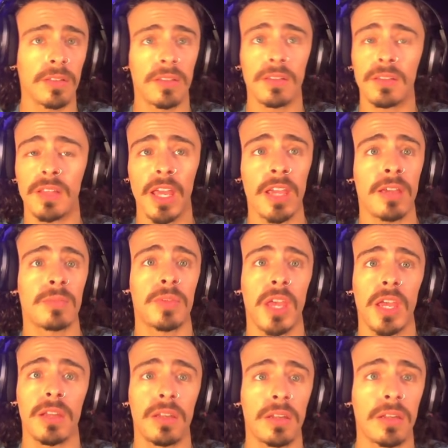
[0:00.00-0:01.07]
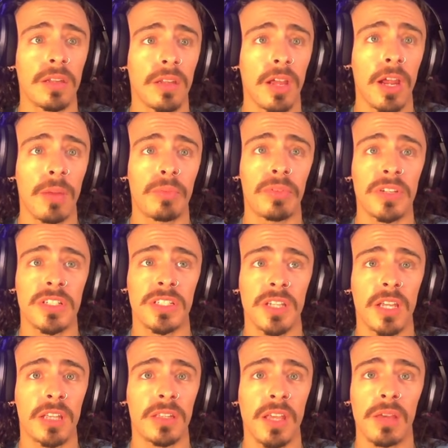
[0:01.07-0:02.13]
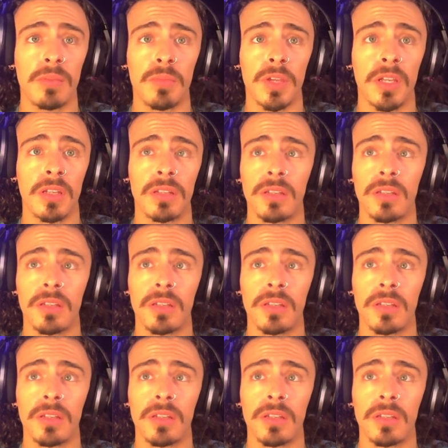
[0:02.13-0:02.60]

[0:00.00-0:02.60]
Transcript: Damn, Caden. I appreciate that, man.